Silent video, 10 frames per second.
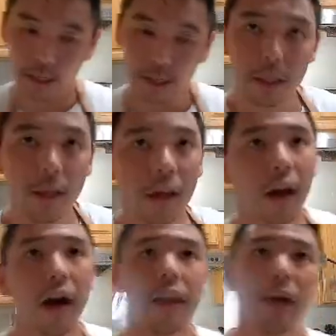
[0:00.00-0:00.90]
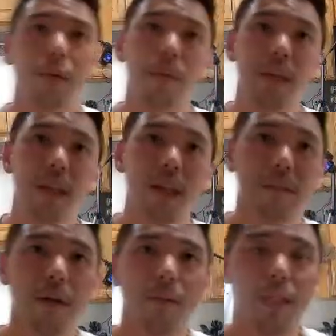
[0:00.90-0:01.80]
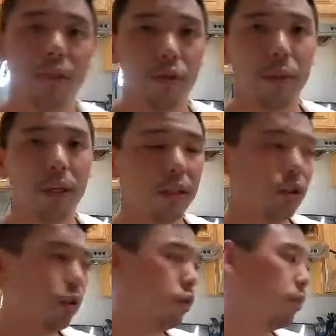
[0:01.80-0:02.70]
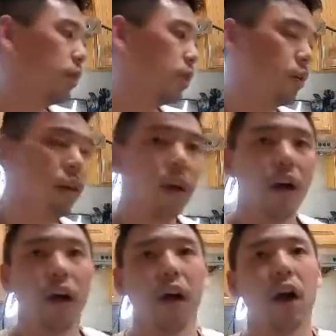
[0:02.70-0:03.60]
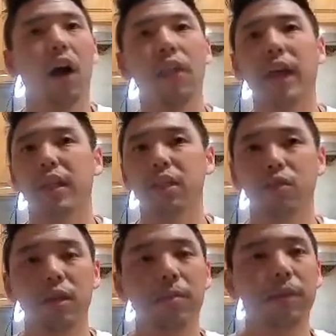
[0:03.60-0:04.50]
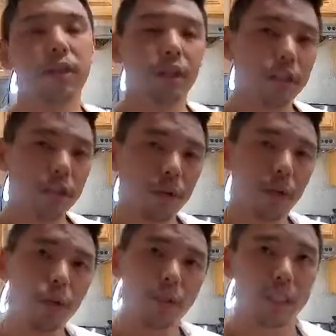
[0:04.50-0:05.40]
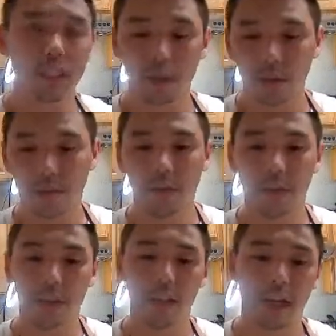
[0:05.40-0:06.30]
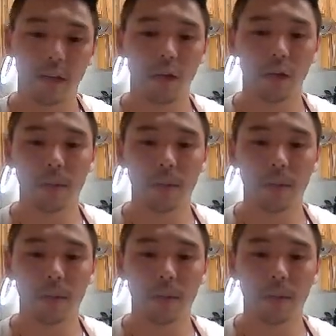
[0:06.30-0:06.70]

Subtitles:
me. That would be the laptop that's streaming on YouTube. So on that stream, there's also a whole schedule of everything that I'm going to be